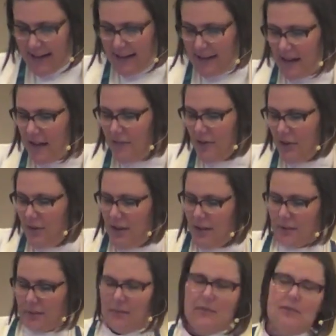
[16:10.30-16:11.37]
and every
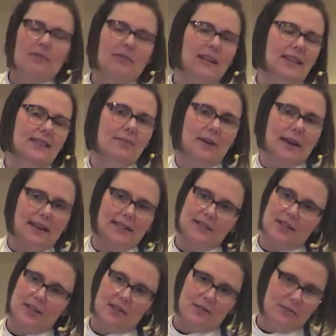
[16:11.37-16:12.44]
week when the
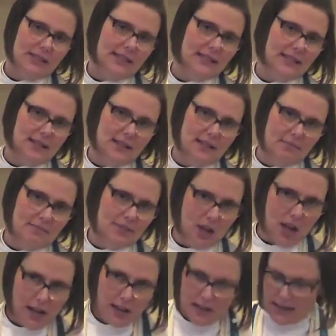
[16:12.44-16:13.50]
pastor would see
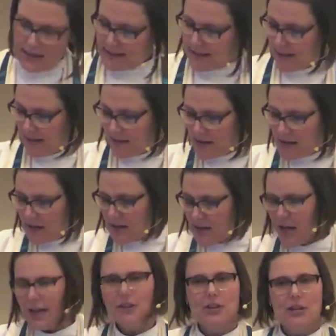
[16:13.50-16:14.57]
Don, he'd say, "Hey,
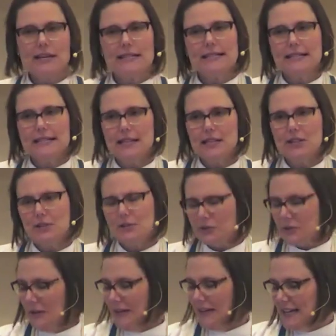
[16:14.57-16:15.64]
Don, great to see
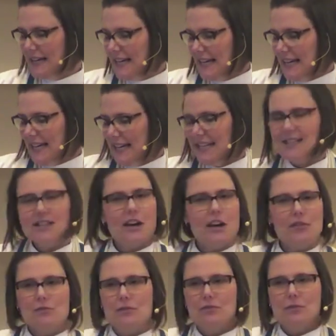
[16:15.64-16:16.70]
you." And
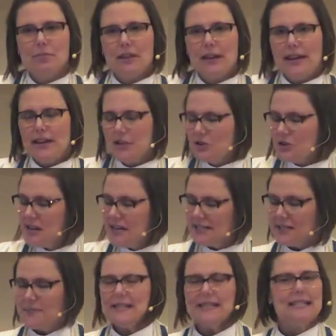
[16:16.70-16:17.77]
Don would reply, "Great
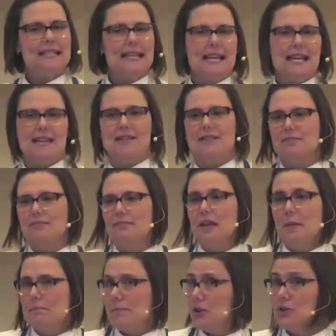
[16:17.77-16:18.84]
to be seen,
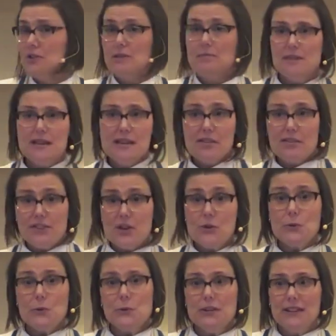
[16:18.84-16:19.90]
better than being
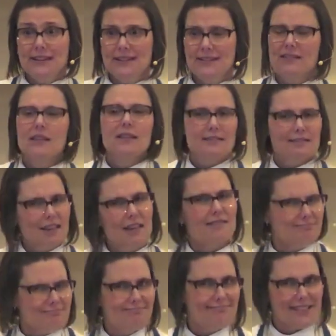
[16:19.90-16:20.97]
viewed," like
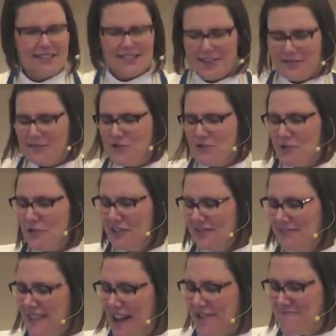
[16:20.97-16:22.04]
the
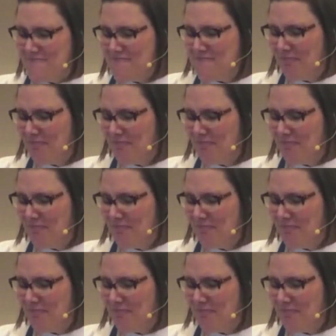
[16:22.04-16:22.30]
funeral, yeah.